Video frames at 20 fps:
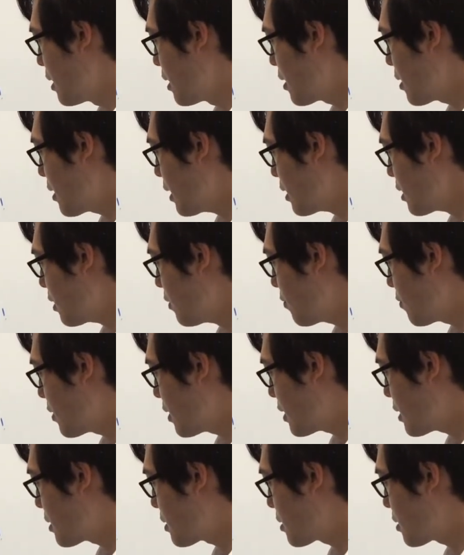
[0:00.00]
think of
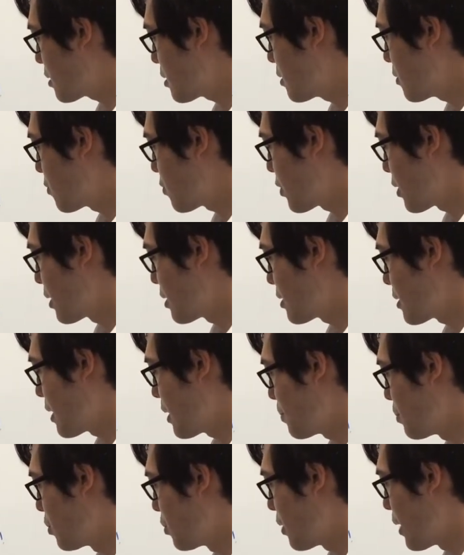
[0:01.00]
this, for
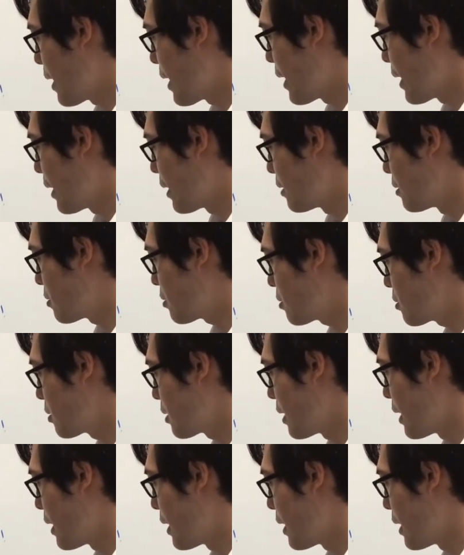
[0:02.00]
example, as